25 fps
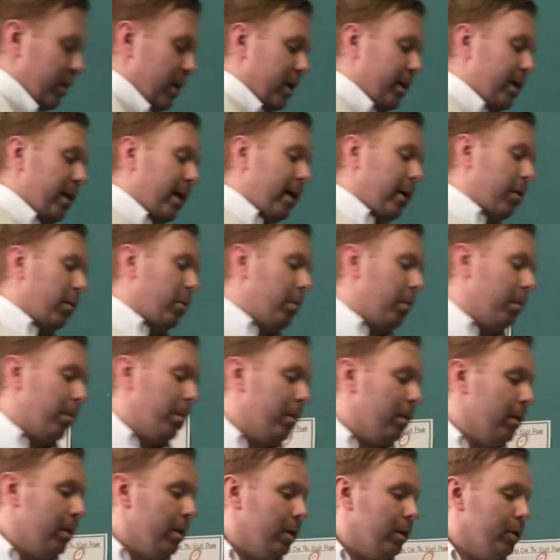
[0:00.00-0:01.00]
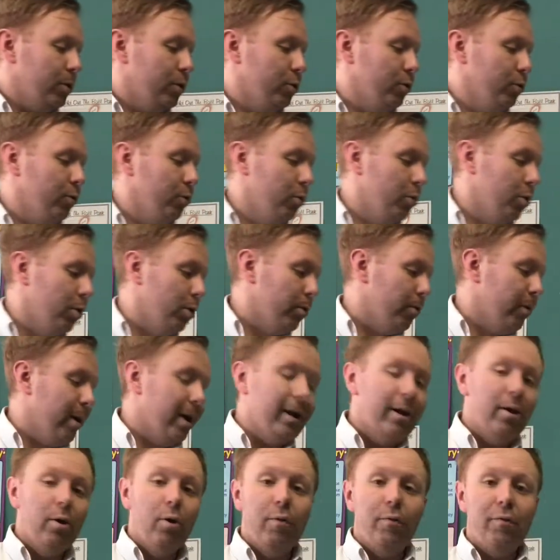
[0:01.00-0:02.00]
Now, you'll know
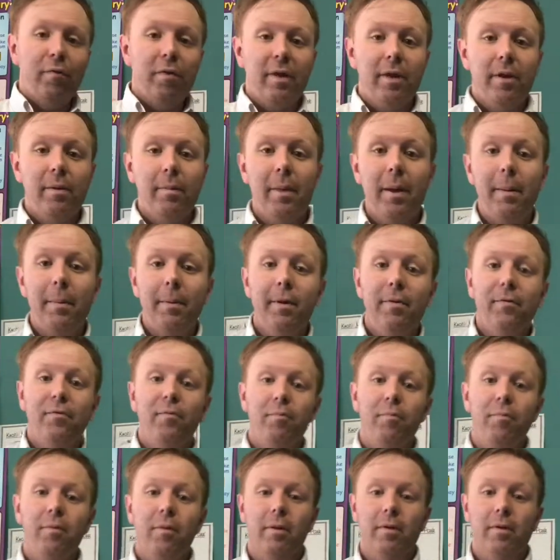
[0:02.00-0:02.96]
already, hopefully maybe